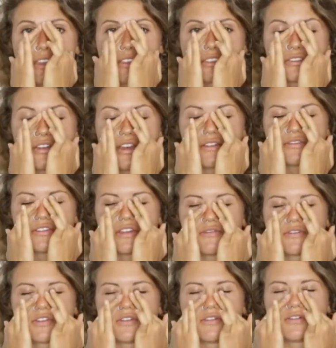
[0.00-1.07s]
So after
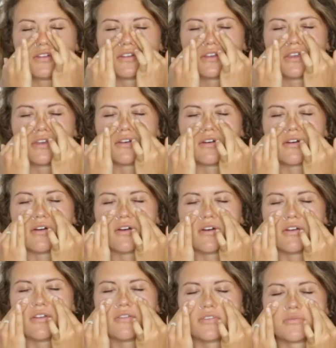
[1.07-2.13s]
I've gone
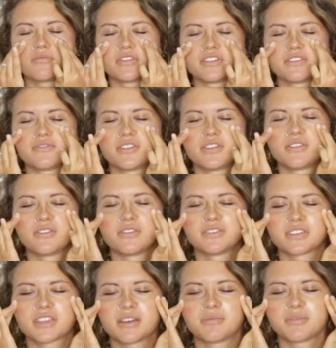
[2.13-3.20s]
over the bridge of the
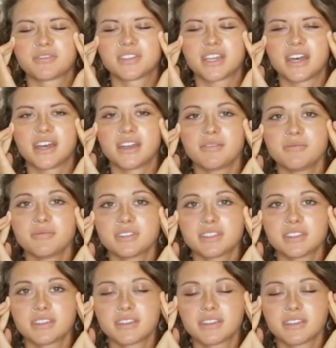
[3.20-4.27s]
nose a couple of times,